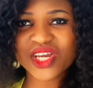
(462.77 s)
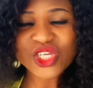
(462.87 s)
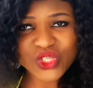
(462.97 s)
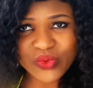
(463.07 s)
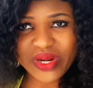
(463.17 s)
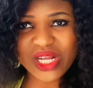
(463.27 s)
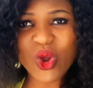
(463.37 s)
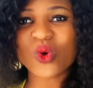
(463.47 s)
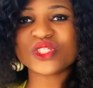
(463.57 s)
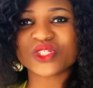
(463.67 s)
So
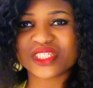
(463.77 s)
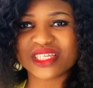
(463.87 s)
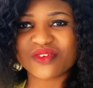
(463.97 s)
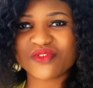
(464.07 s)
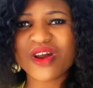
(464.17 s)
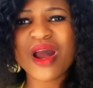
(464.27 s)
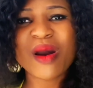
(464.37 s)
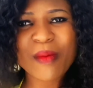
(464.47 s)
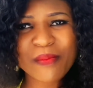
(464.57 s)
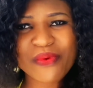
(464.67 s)
record yourself.
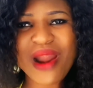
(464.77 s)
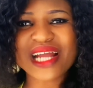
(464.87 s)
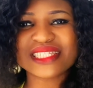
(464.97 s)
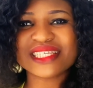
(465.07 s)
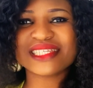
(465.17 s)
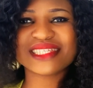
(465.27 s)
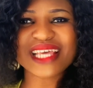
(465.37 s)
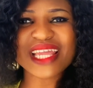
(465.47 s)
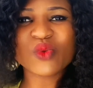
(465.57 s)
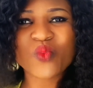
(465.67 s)
Practice
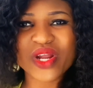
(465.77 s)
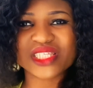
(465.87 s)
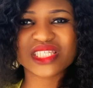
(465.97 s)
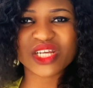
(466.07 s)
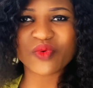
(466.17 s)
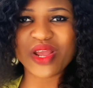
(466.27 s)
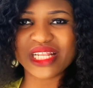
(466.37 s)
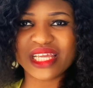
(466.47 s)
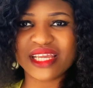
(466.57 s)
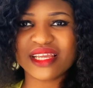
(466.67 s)
saying words
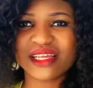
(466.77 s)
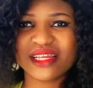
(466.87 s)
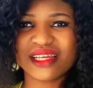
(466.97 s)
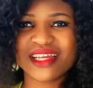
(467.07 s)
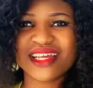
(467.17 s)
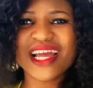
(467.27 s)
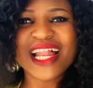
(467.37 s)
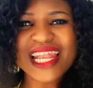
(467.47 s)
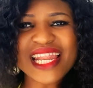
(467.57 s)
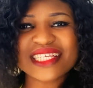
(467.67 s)
correctly.
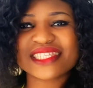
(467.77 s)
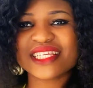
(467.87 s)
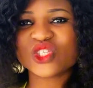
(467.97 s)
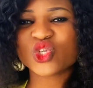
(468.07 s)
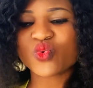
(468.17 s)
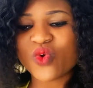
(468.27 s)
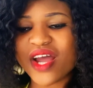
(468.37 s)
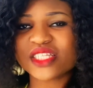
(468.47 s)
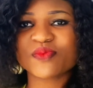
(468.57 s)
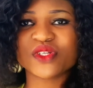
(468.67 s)
Listen to
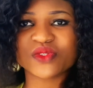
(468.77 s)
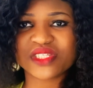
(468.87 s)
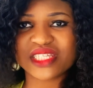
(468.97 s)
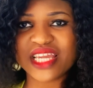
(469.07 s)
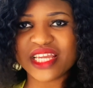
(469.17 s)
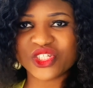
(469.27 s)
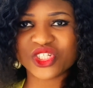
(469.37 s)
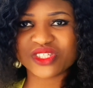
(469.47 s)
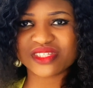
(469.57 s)
right pronunciations.